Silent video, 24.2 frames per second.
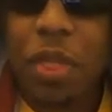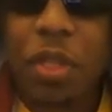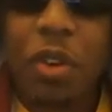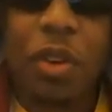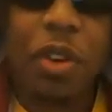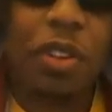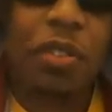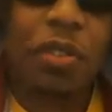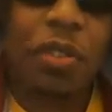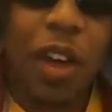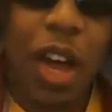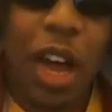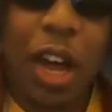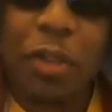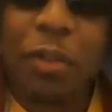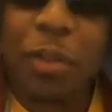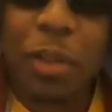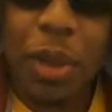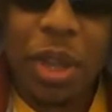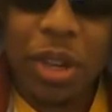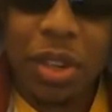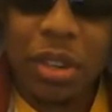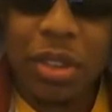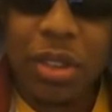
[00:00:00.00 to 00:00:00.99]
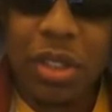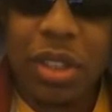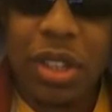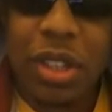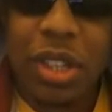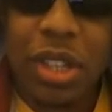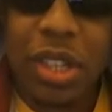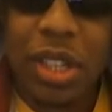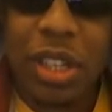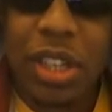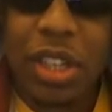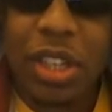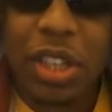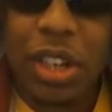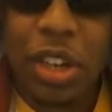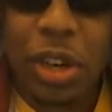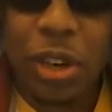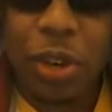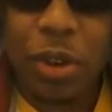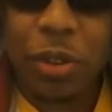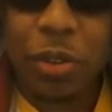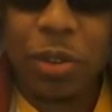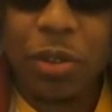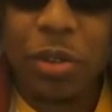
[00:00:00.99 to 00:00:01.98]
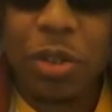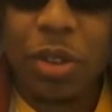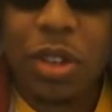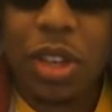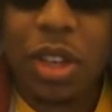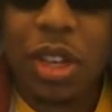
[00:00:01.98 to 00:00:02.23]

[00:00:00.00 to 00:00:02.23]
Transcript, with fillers: 35 mil, you know,